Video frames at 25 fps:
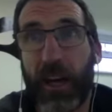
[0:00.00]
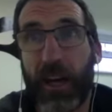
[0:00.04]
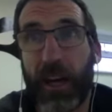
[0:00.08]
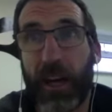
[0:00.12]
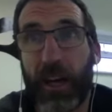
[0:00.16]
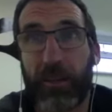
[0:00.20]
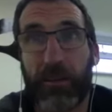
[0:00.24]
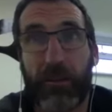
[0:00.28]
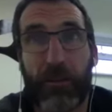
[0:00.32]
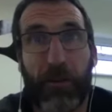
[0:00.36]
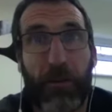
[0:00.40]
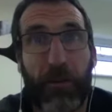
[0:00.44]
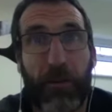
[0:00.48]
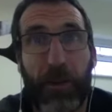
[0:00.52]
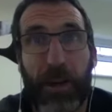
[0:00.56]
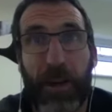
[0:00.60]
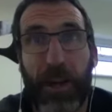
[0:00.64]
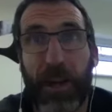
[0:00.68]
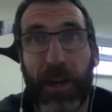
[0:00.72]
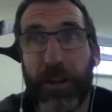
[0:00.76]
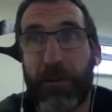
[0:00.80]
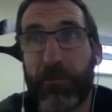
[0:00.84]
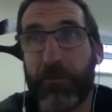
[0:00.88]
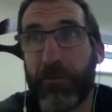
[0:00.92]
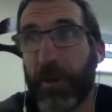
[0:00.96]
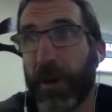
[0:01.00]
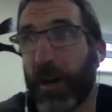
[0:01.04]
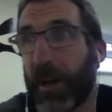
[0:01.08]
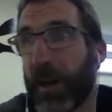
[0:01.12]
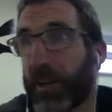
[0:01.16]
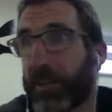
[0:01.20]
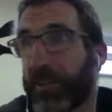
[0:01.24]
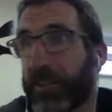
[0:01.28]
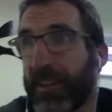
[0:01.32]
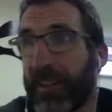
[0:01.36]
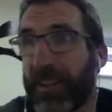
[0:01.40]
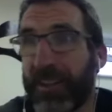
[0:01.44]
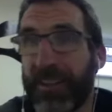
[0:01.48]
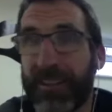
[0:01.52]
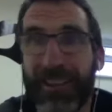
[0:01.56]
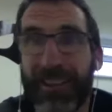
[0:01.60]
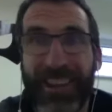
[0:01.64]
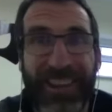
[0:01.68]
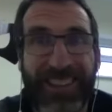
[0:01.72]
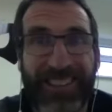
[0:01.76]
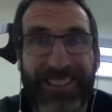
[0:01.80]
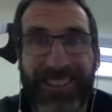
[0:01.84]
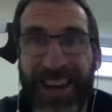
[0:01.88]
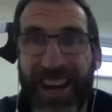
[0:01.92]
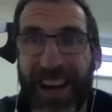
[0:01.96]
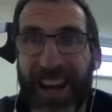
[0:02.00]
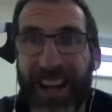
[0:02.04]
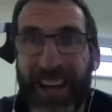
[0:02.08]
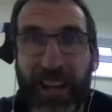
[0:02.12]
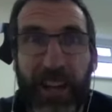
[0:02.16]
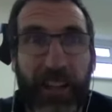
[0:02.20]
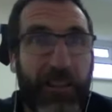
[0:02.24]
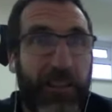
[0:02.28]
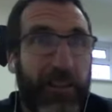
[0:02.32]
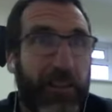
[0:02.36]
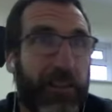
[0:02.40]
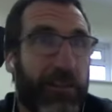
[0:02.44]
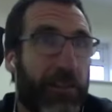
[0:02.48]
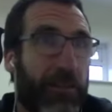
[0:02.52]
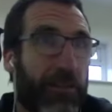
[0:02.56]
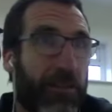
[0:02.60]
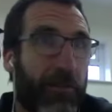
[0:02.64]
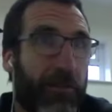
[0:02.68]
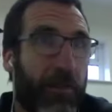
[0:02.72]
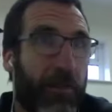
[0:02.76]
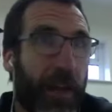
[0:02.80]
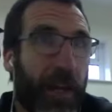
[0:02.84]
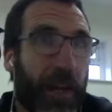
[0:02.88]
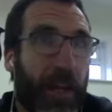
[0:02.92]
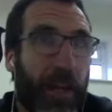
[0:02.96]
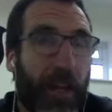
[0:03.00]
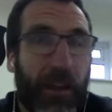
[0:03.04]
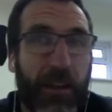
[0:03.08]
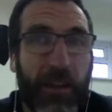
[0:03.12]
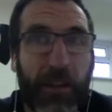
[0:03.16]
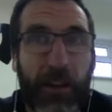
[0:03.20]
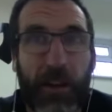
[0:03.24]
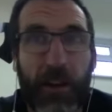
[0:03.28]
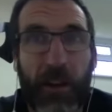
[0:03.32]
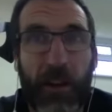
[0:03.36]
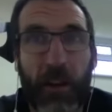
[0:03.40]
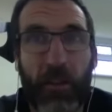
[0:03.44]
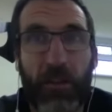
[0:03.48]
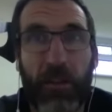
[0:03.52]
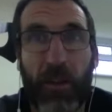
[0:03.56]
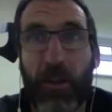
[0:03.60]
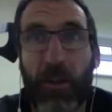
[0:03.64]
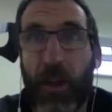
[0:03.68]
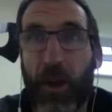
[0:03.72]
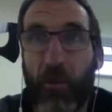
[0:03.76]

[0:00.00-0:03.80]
throwing in, passing, tackling, decision making, that they're